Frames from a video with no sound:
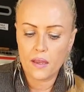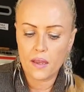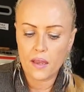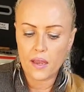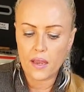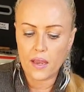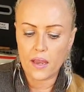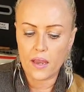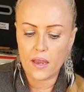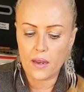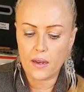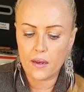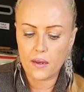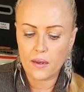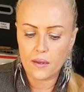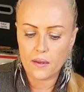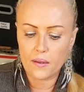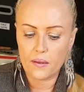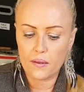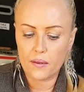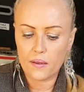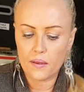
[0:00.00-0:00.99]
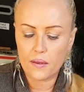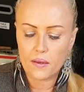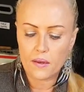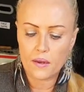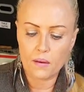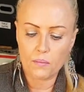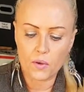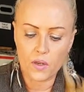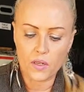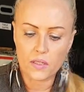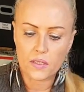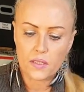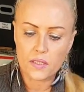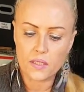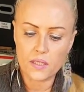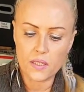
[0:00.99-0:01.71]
And I'm gonna